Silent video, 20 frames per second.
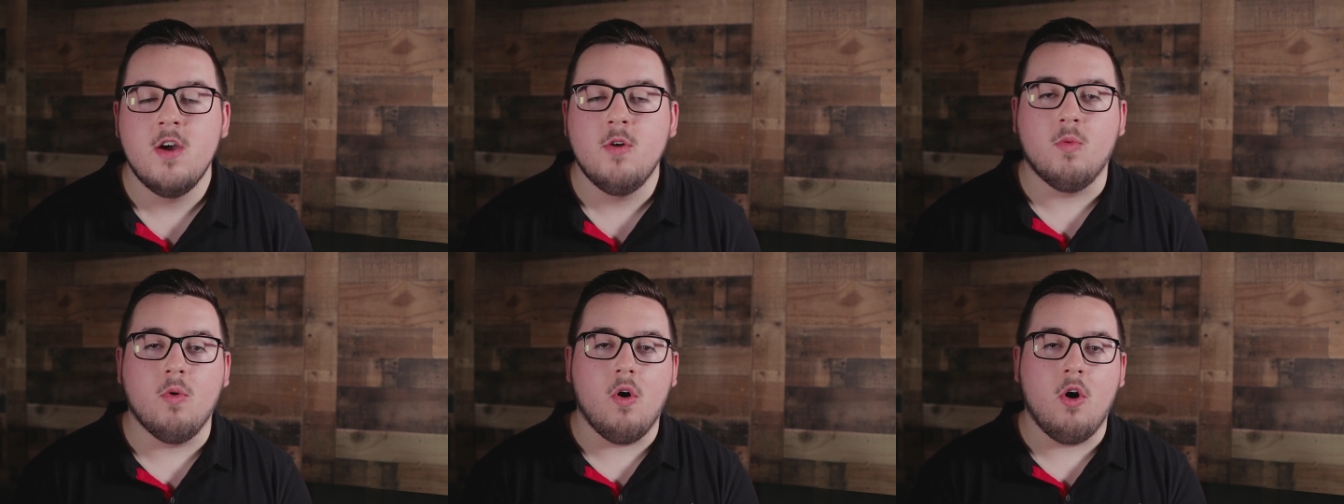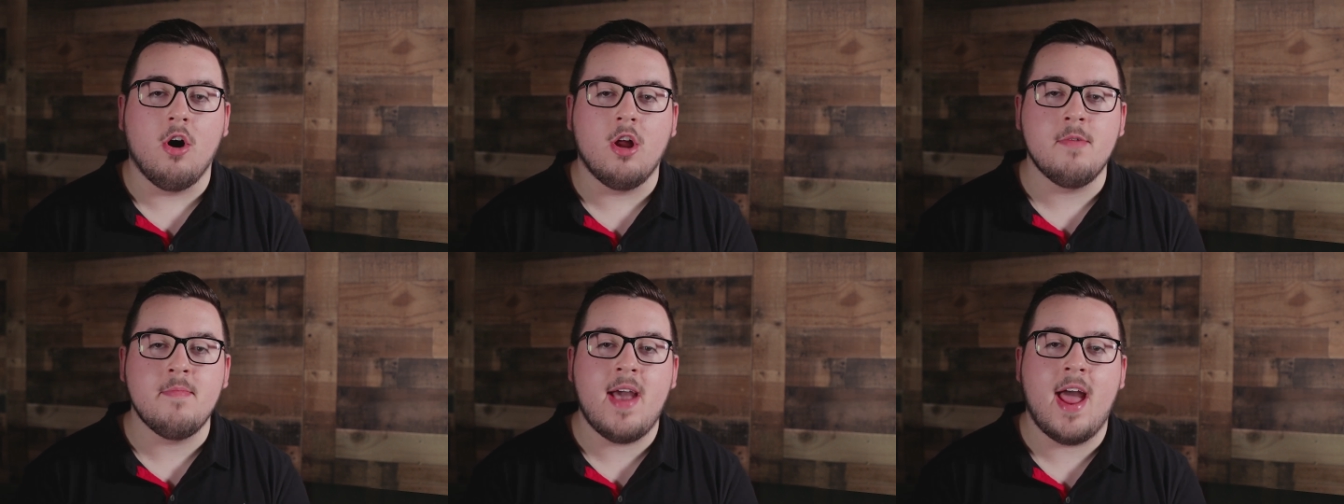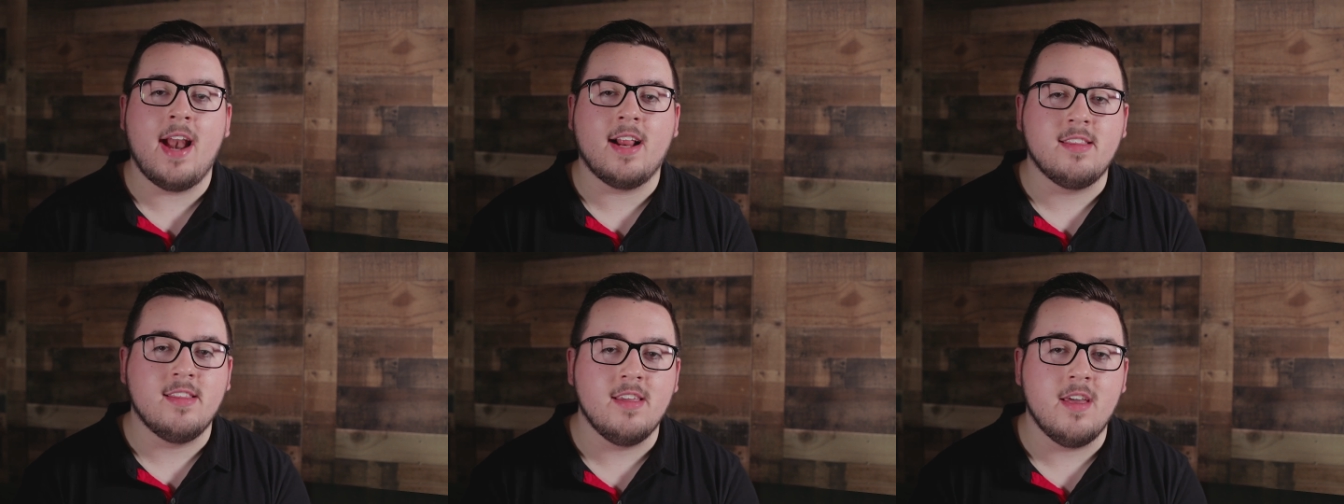will
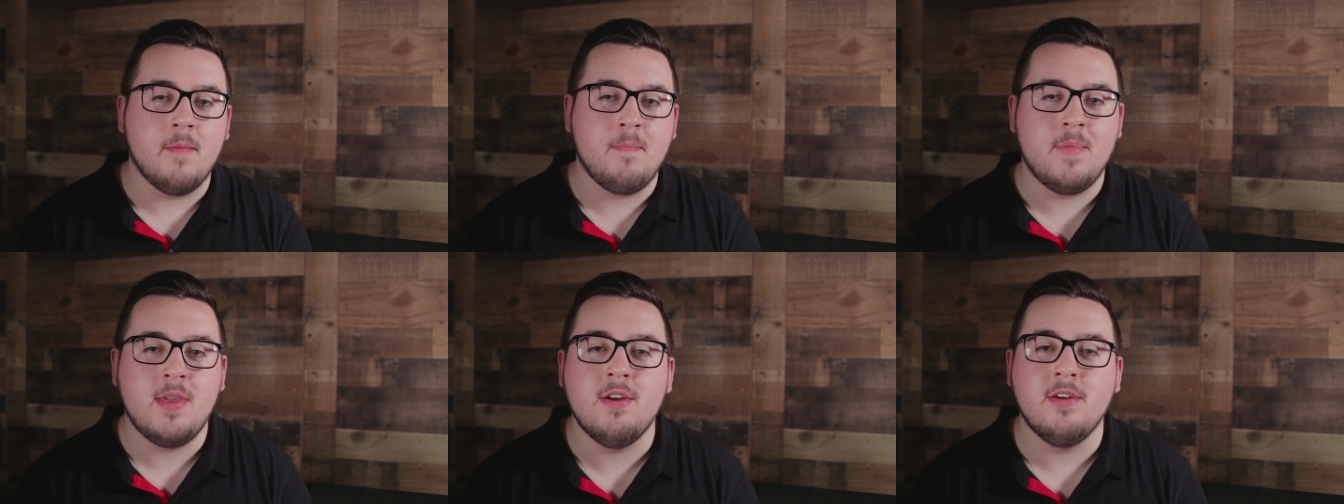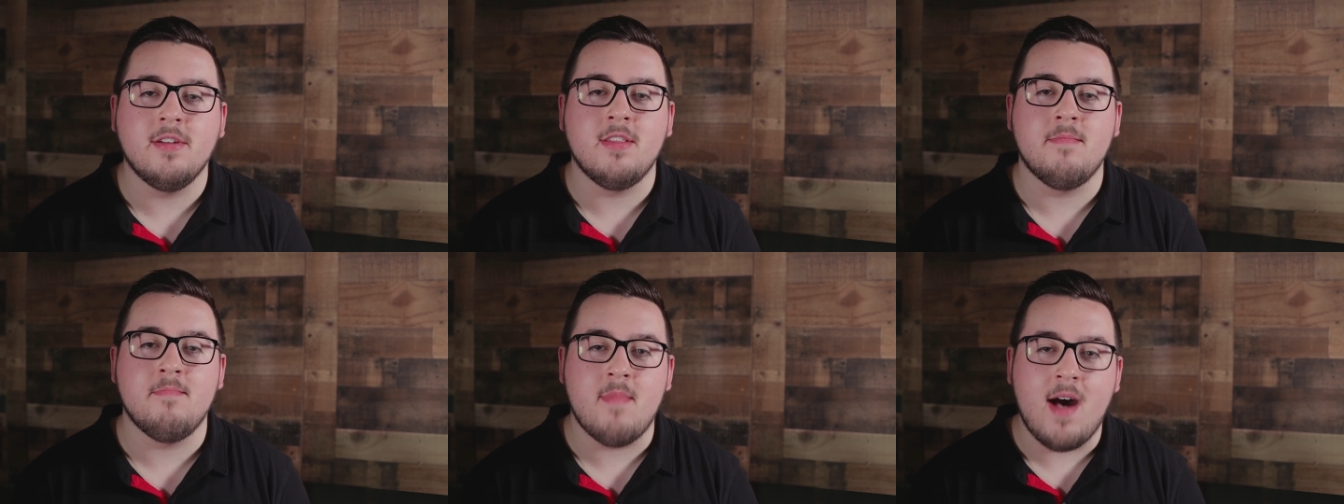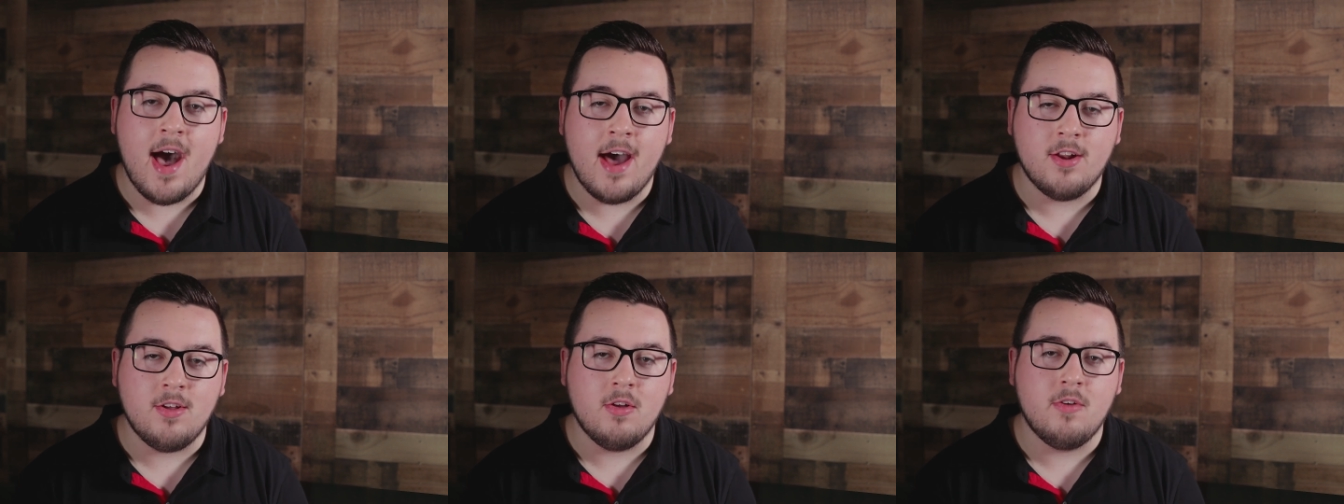automatically appear in the
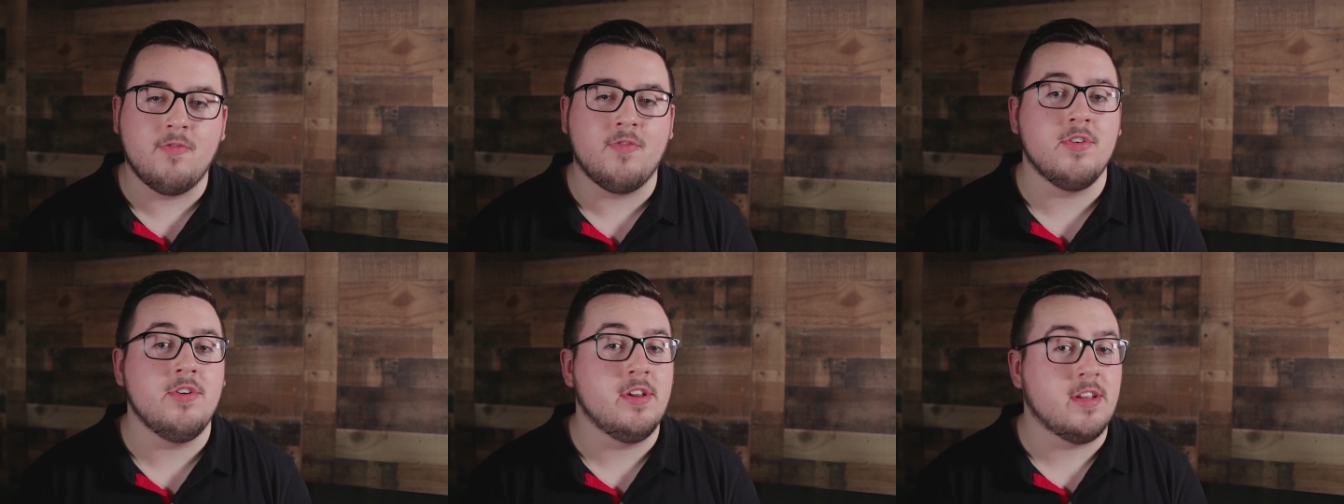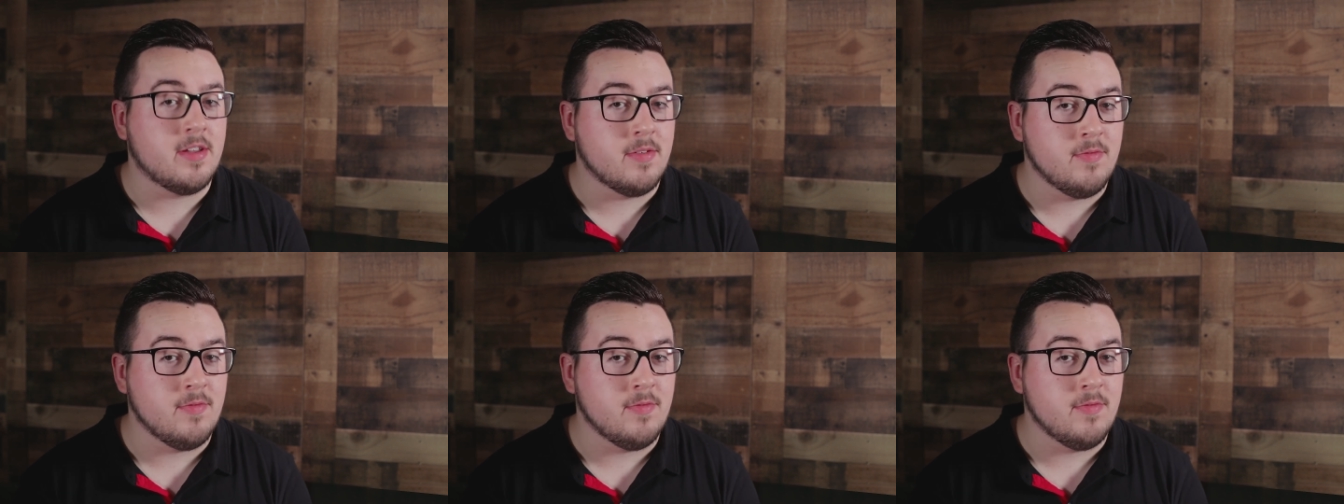model for you to